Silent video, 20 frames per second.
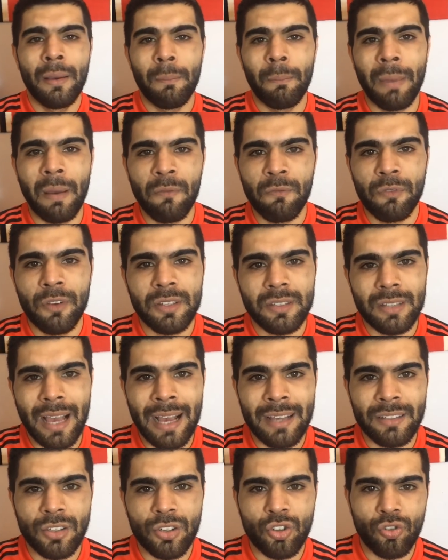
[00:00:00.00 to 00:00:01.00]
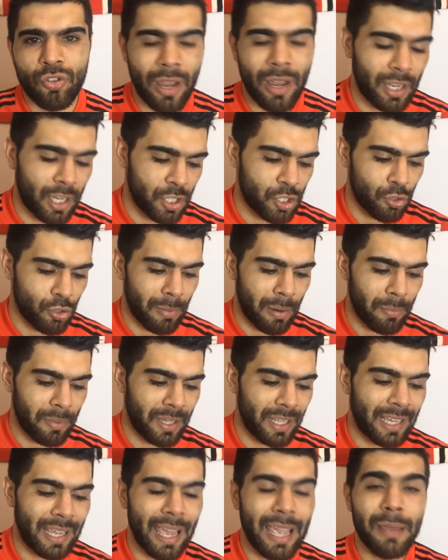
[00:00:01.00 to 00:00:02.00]
Memphis as a striker, do you remember
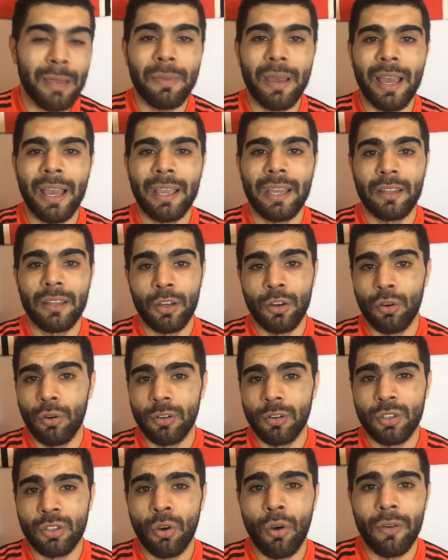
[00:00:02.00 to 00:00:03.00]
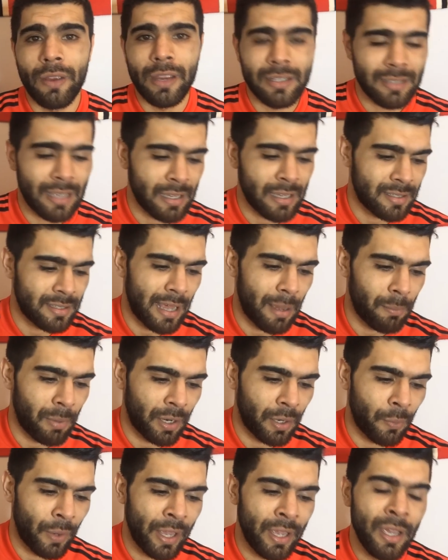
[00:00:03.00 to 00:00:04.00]
the game against the Notorious? Asked that, by
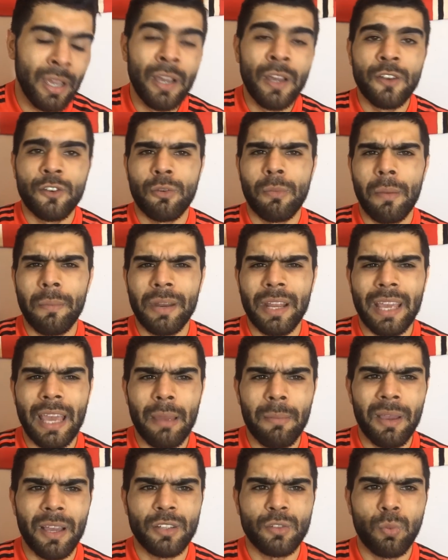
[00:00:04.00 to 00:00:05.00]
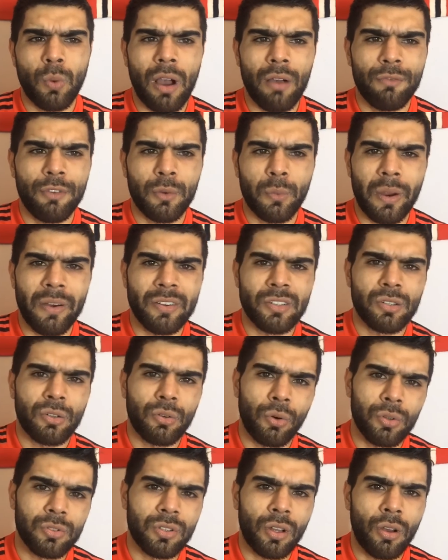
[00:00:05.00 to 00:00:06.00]
the way. Do you remember the game against Watford where he
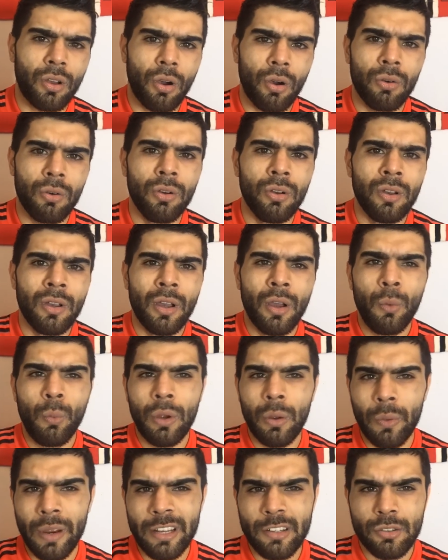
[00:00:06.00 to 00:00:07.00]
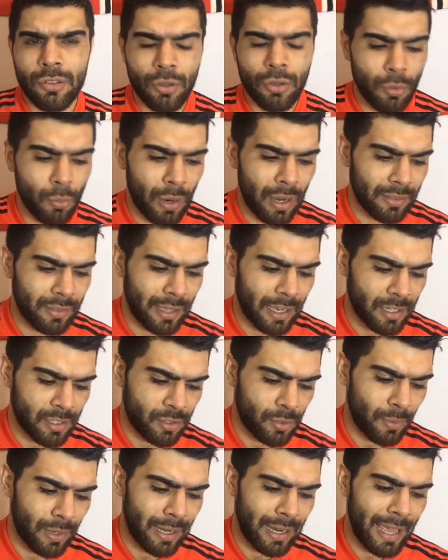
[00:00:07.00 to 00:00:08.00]
scores the goal? We win 2-1 thanks
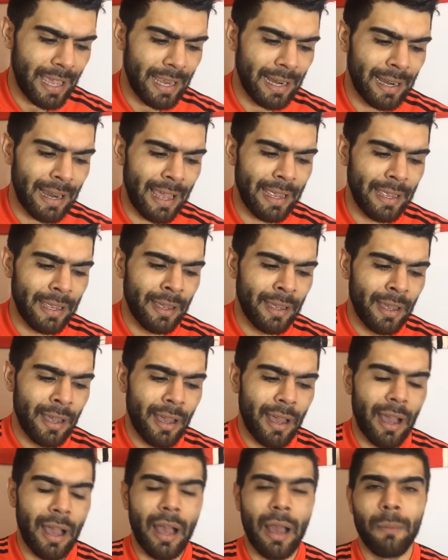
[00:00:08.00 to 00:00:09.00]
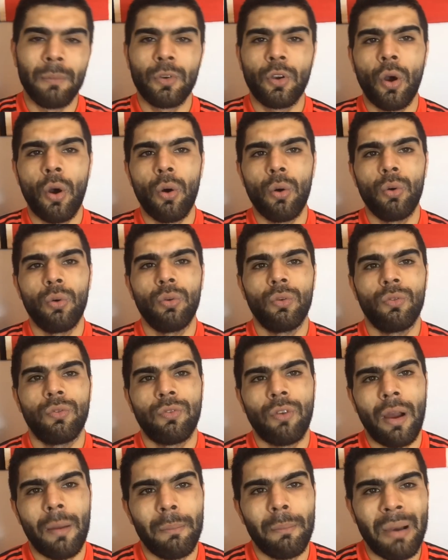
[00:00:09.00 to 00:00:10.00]
to a late goal
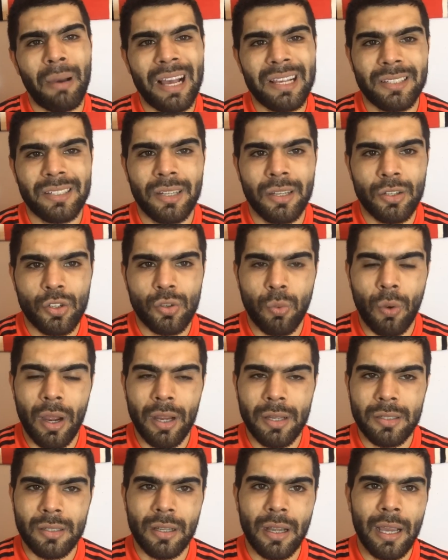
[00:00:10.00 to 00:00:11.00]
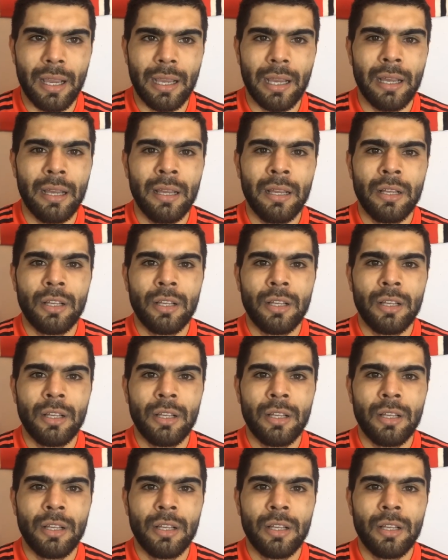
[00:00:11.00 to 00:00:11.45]
from Bastian Schweinsteiger.